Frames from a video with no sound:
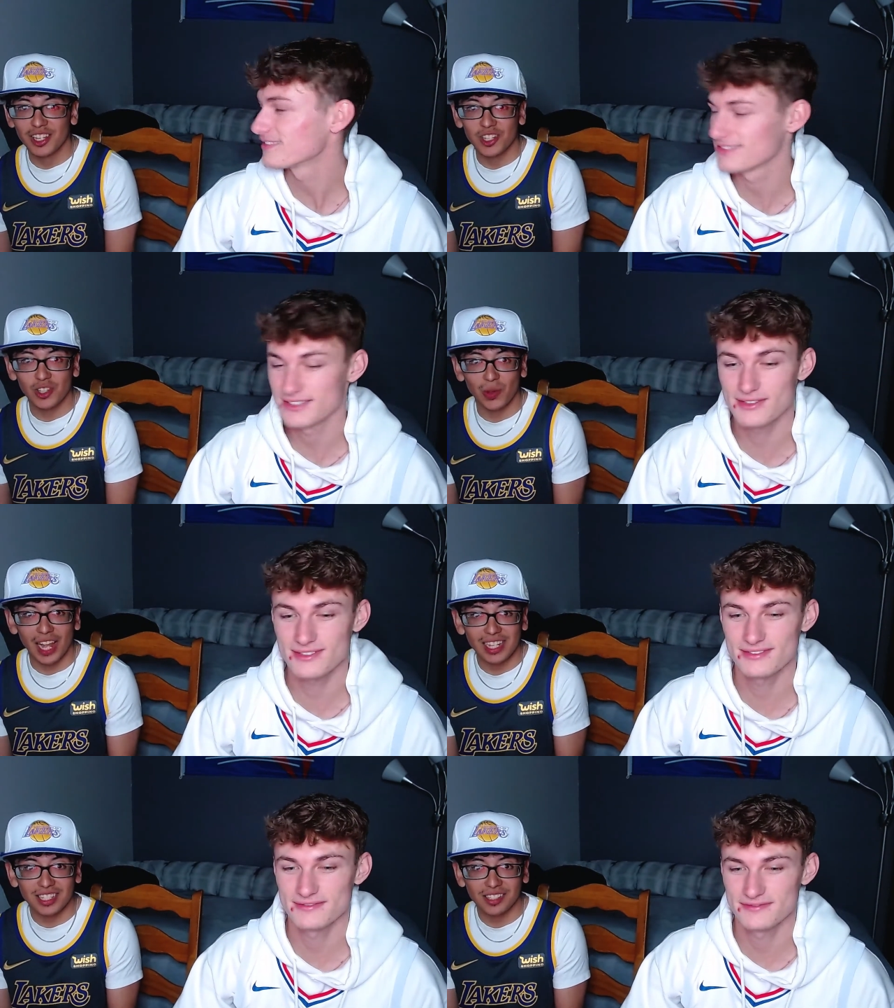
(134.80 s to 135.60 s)
Speaker 1: So
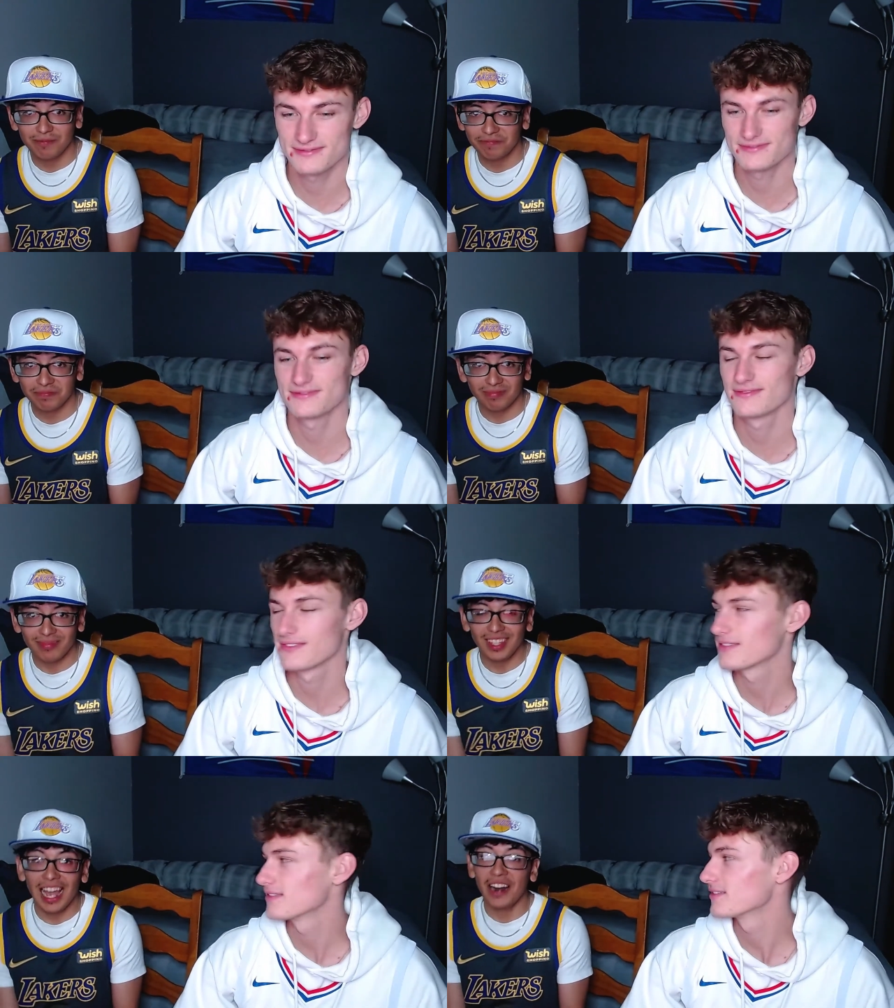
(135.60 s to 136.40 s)
that's.
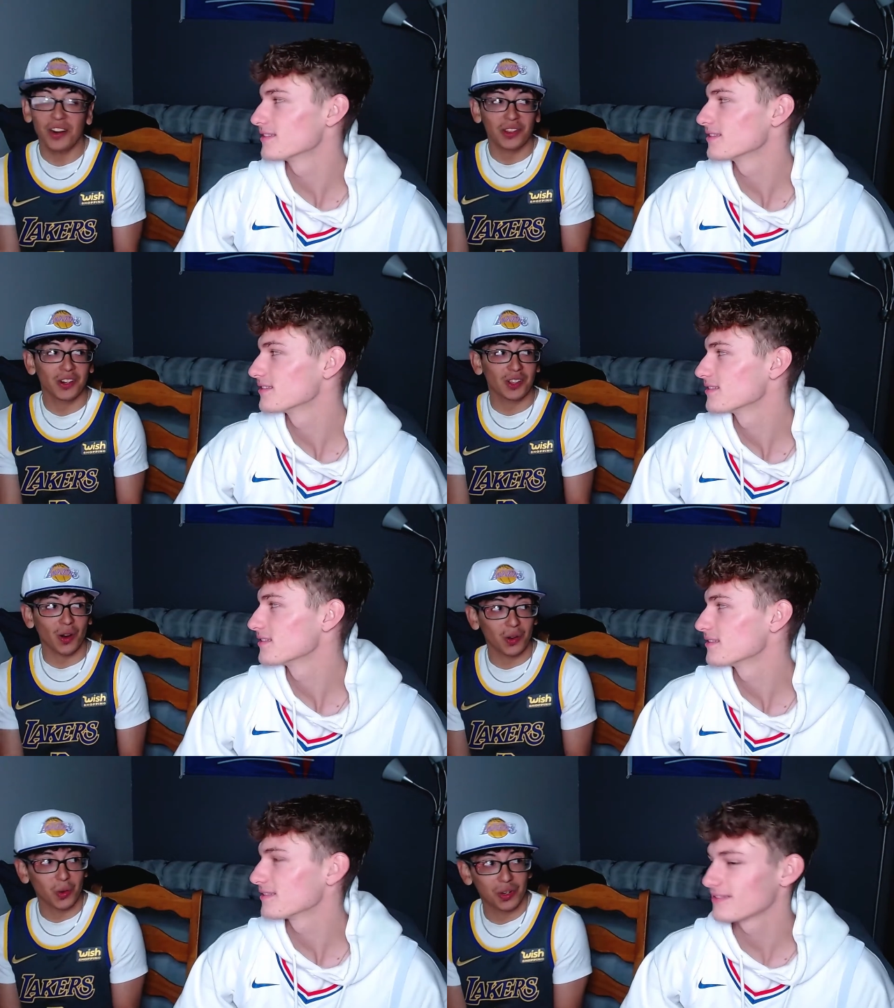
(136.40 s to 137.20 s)
I don't know. They're a
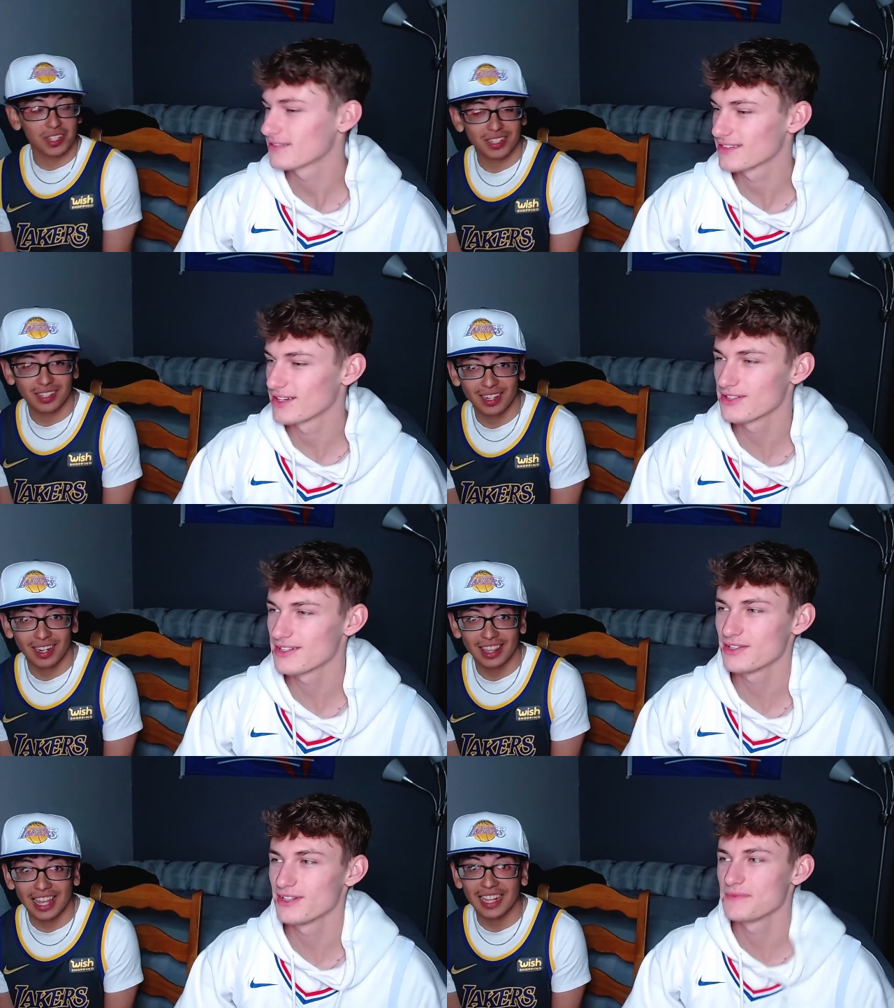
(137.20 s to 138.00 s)
dark horse. All
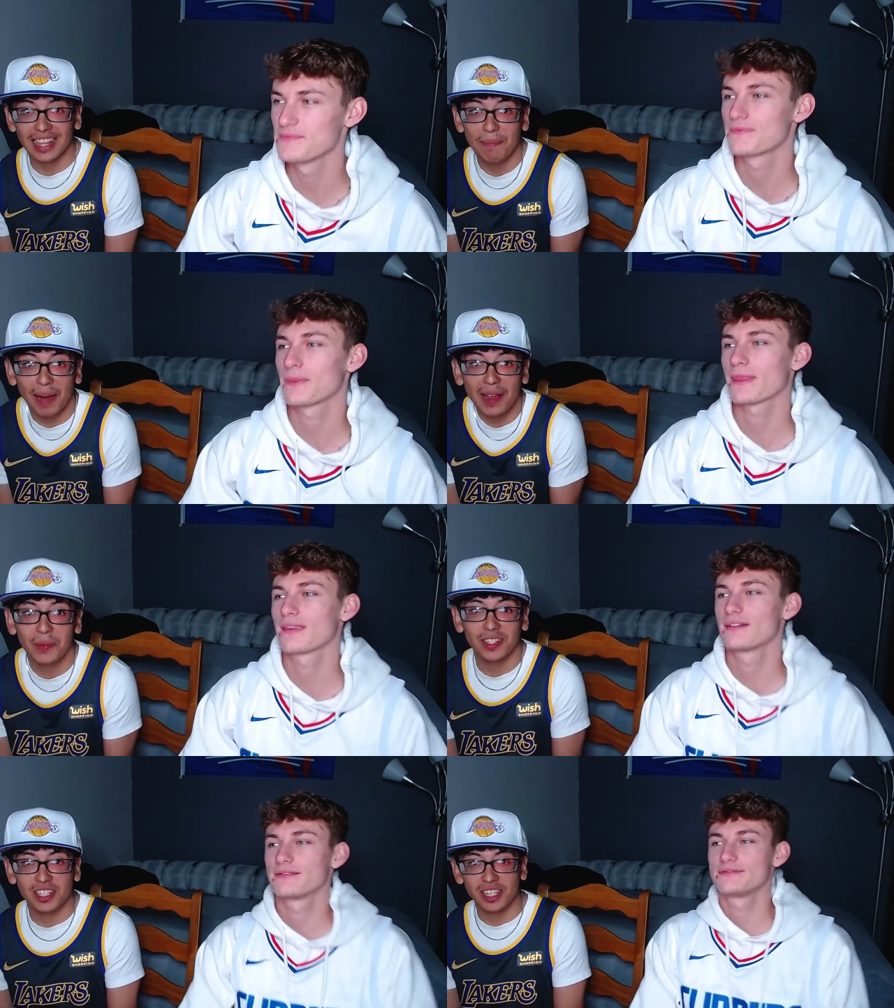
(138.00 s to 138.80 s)
right. They might
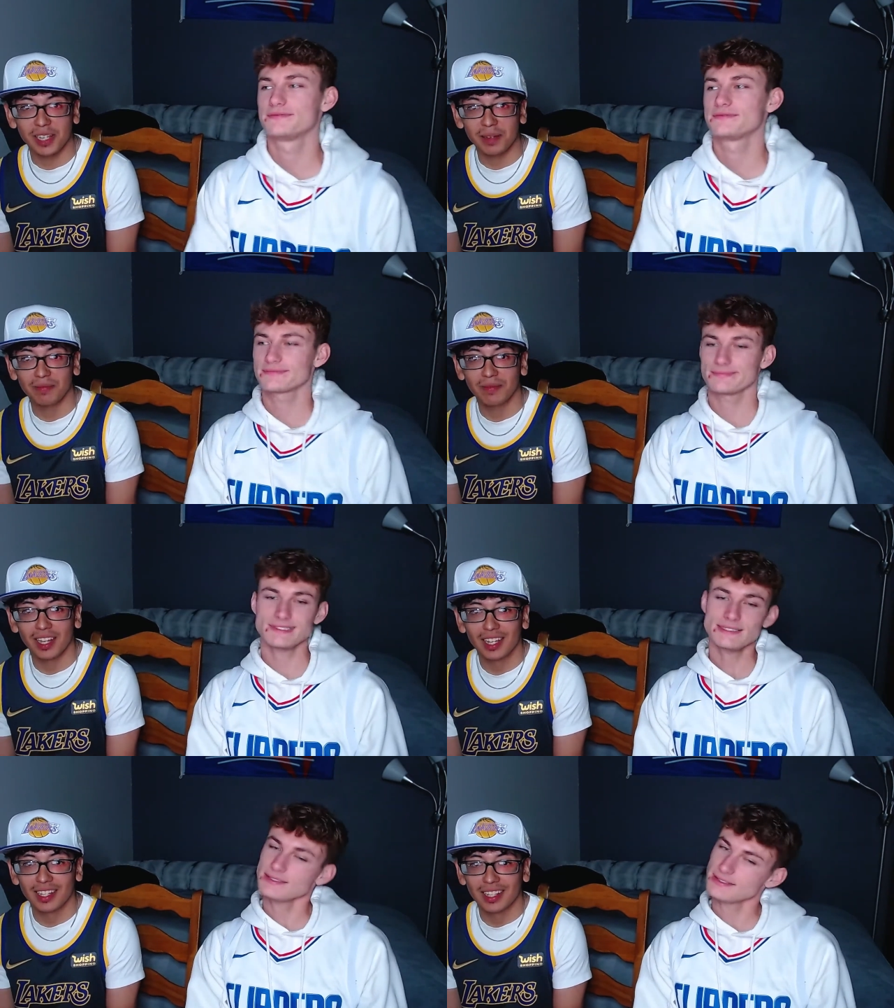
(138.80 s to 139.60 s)
win the chip.
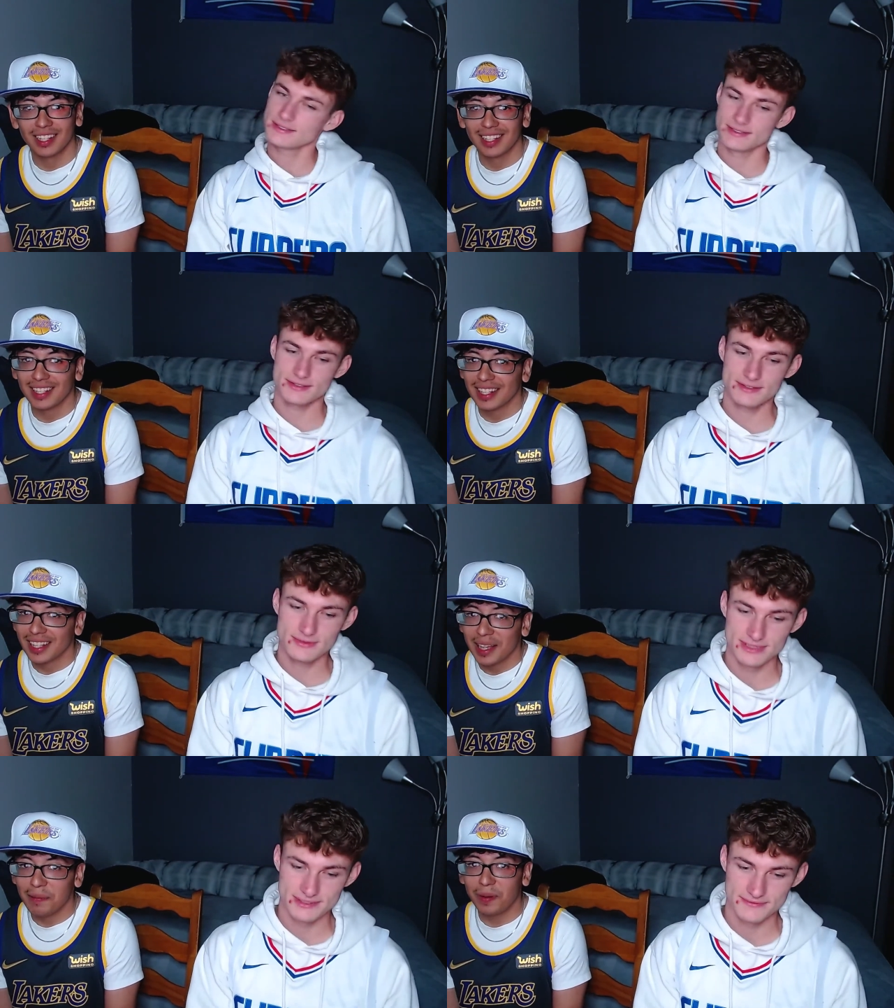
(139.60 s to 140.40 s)
Speaker 2: Oh
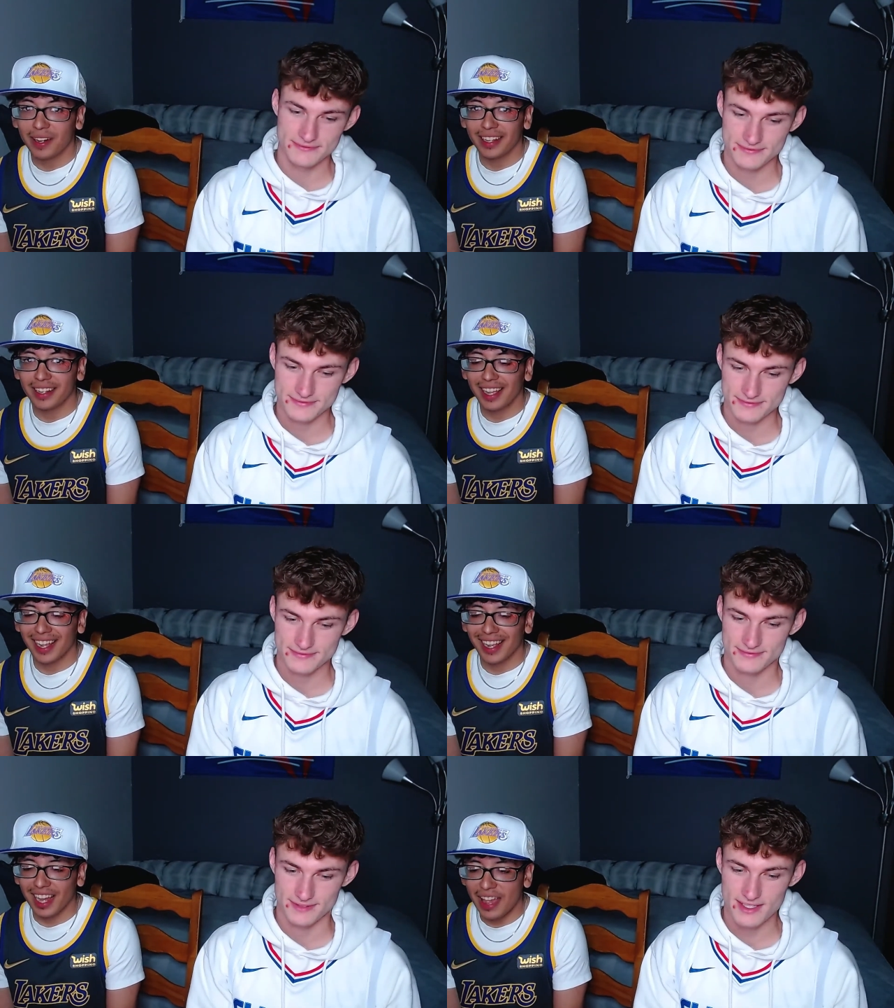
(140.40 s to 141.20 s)
man!
Speaker 1: But
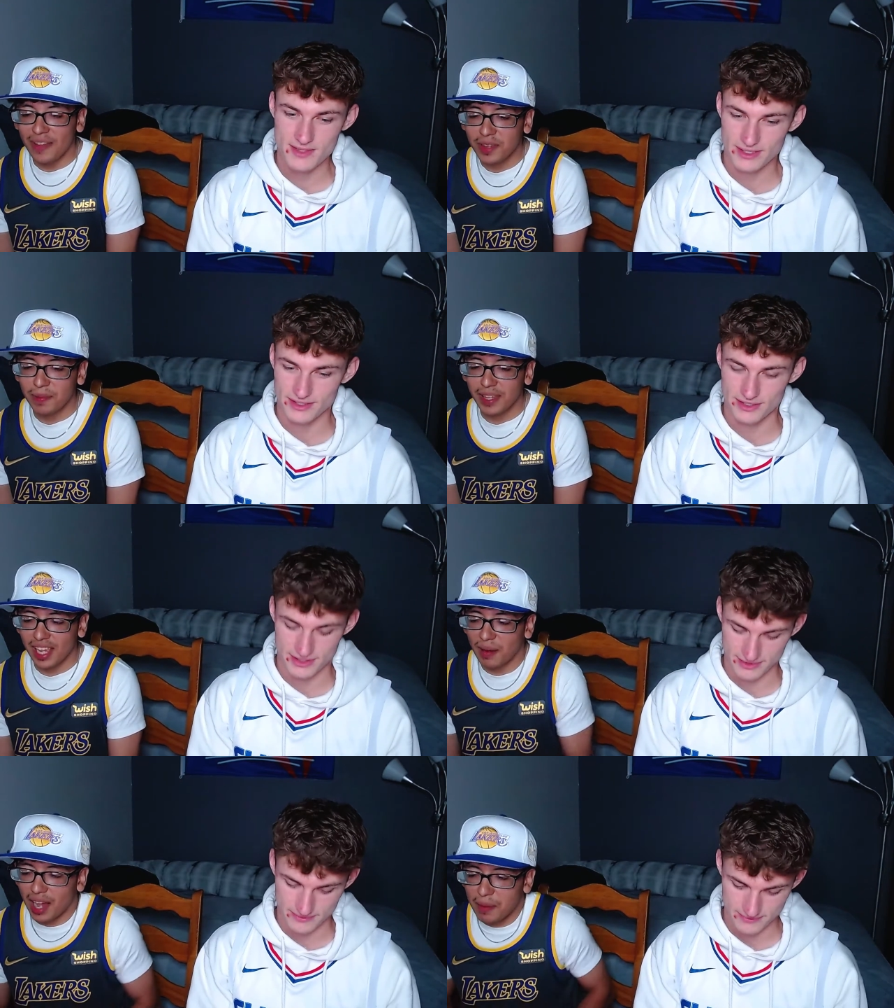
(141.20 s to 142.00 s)
they MVP, win the
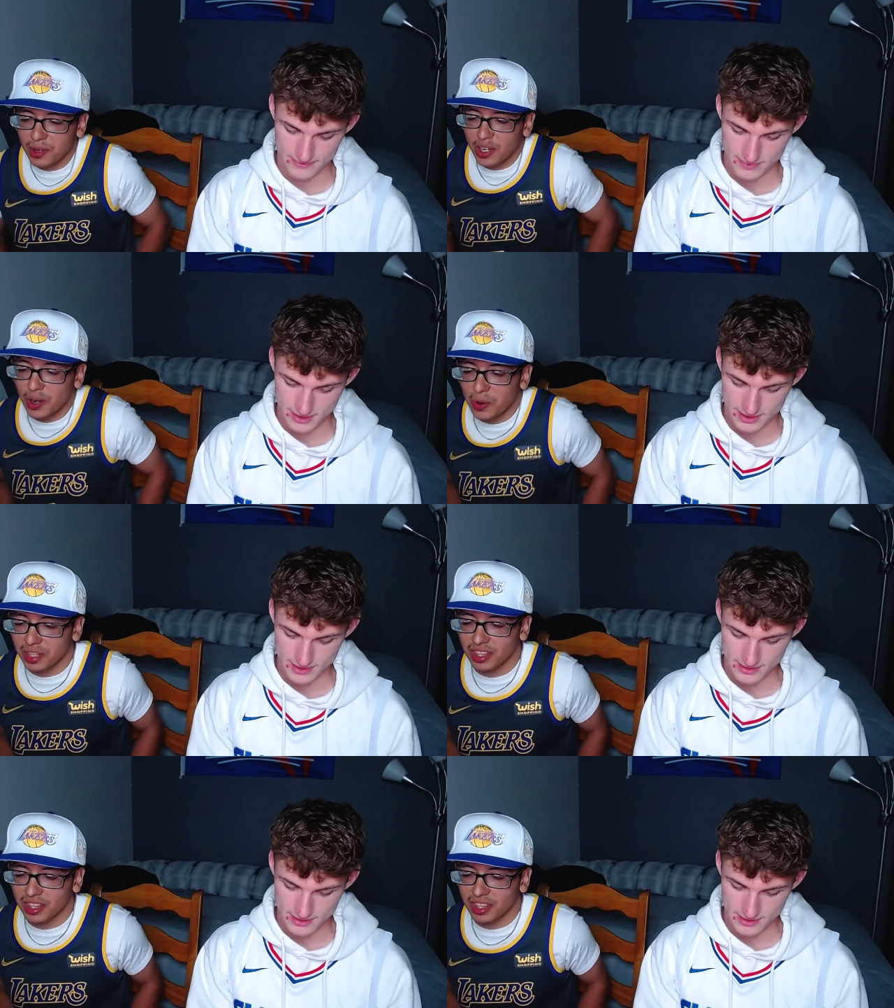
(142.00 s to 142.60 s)
chip. I'm gonna go with